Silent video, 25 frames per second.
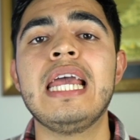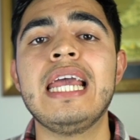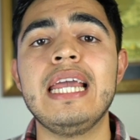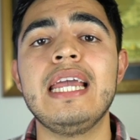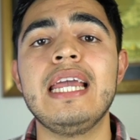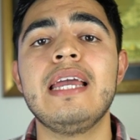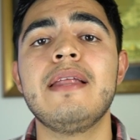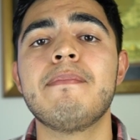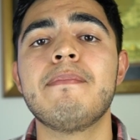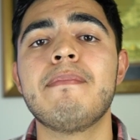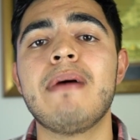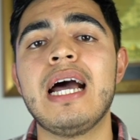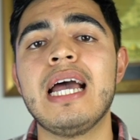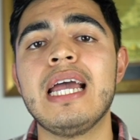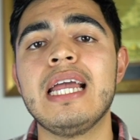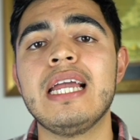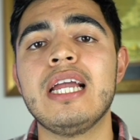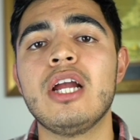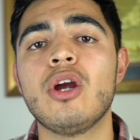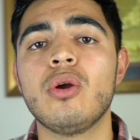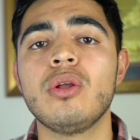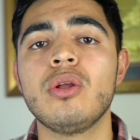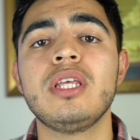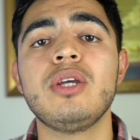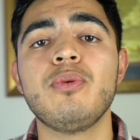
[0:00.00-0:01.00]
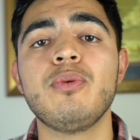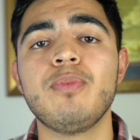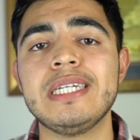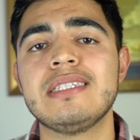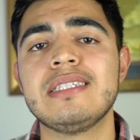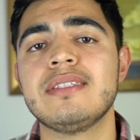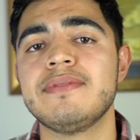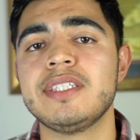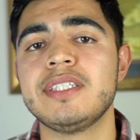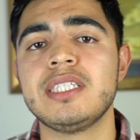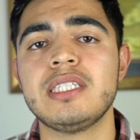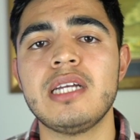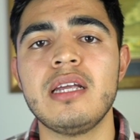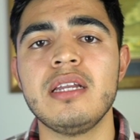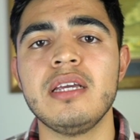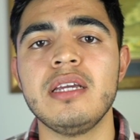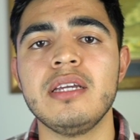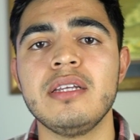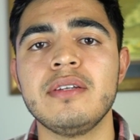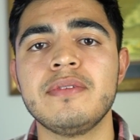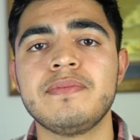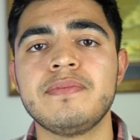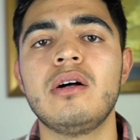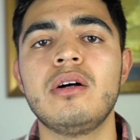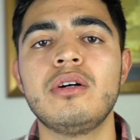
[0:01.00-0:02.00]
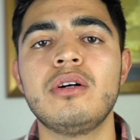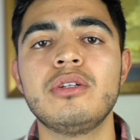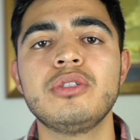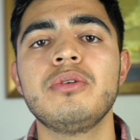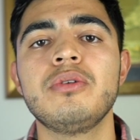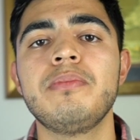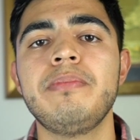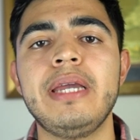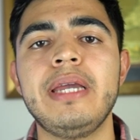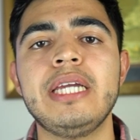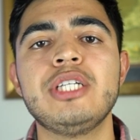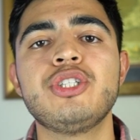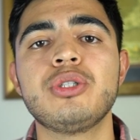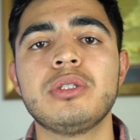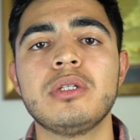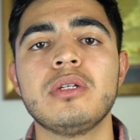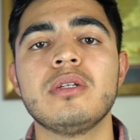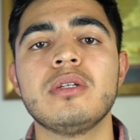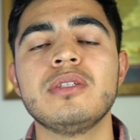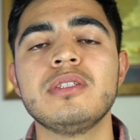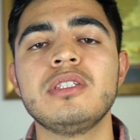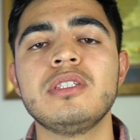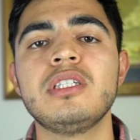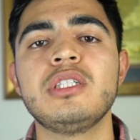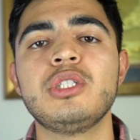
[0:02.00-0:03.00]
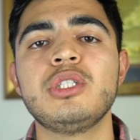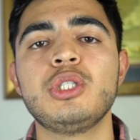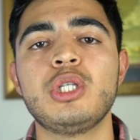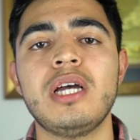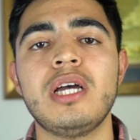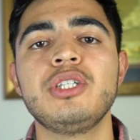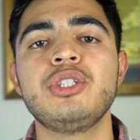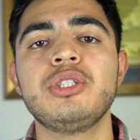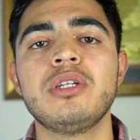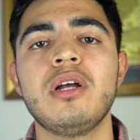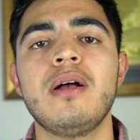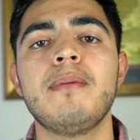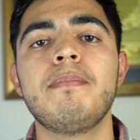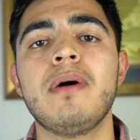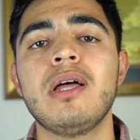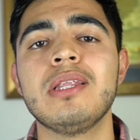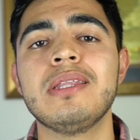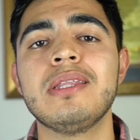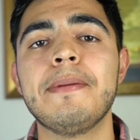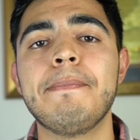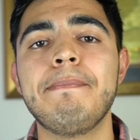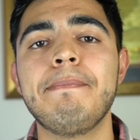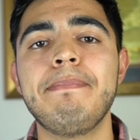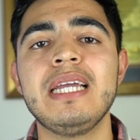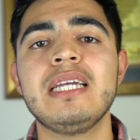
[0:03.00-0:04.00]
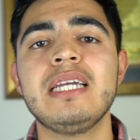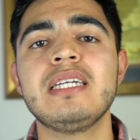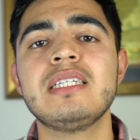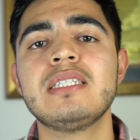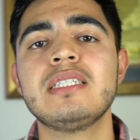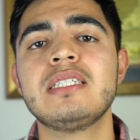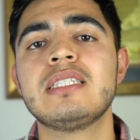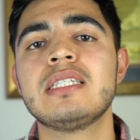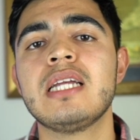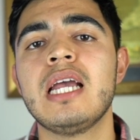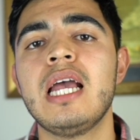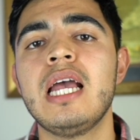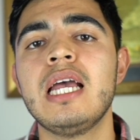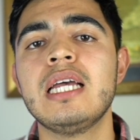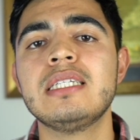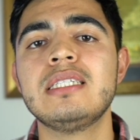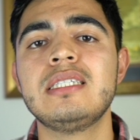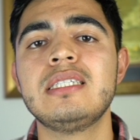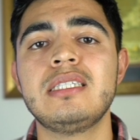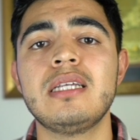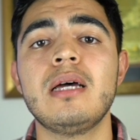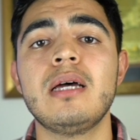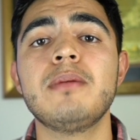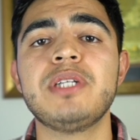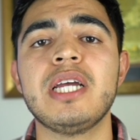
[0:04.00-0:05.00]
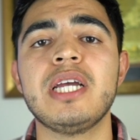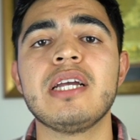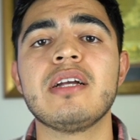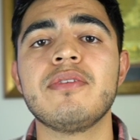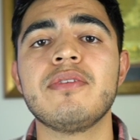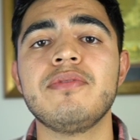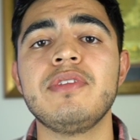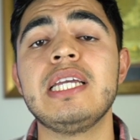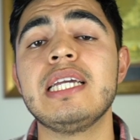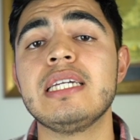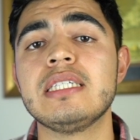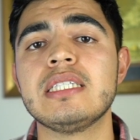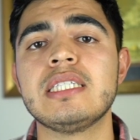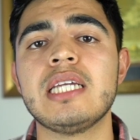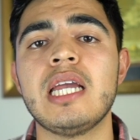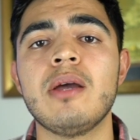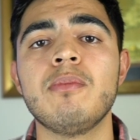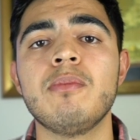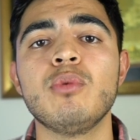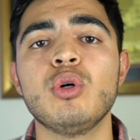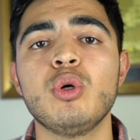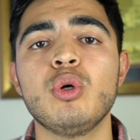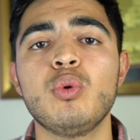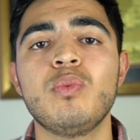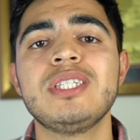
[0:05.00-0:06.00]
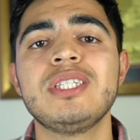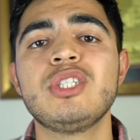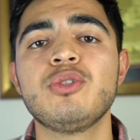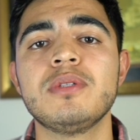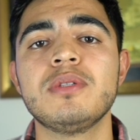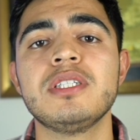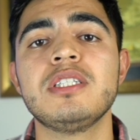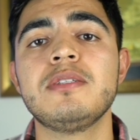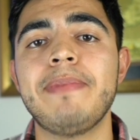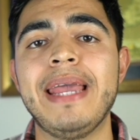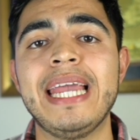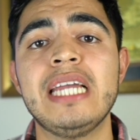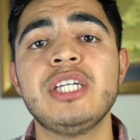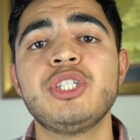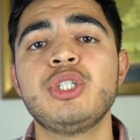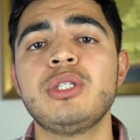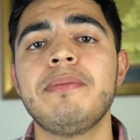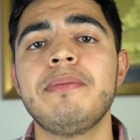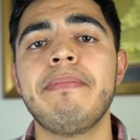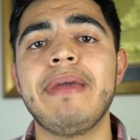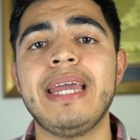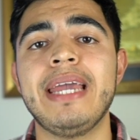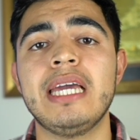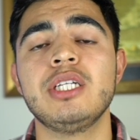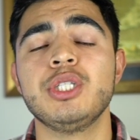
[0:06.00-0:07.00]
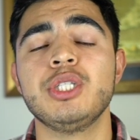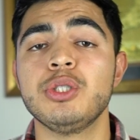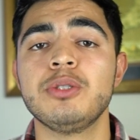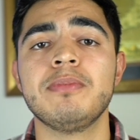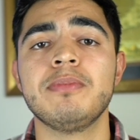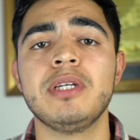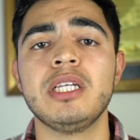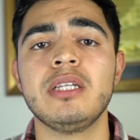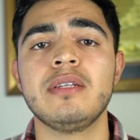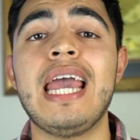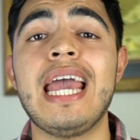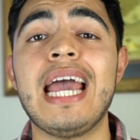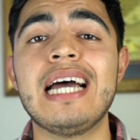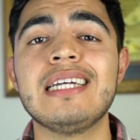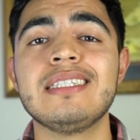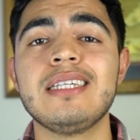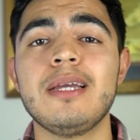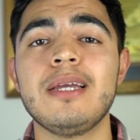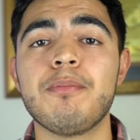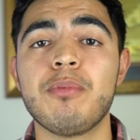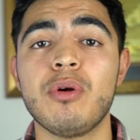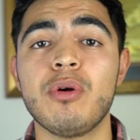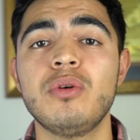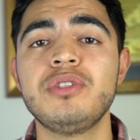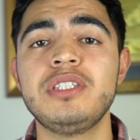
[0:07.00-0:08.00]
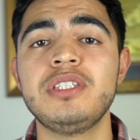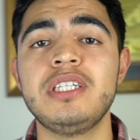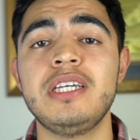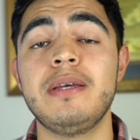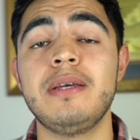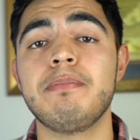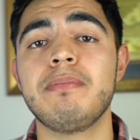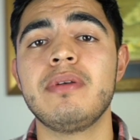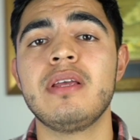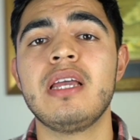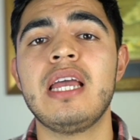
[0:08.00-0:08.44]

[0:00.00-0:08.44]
in my early weeks of study. I also made sure to touch up on the biggest subject of the exam, which was patient management. As a pro tip,